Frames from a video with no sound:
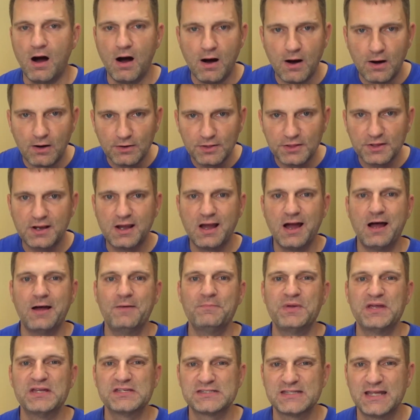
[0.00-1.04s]
all of the
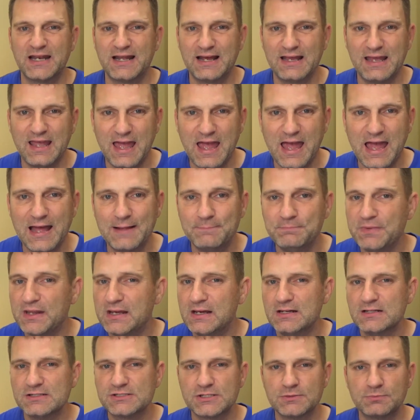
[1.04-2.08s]
comments that I got,
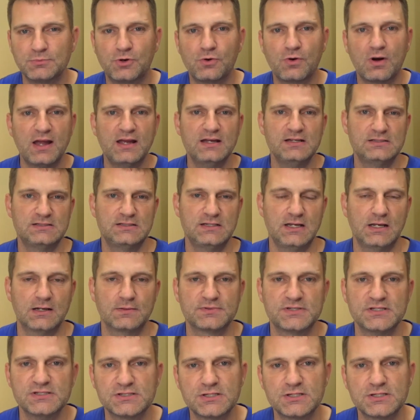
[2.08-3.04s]
some great tips.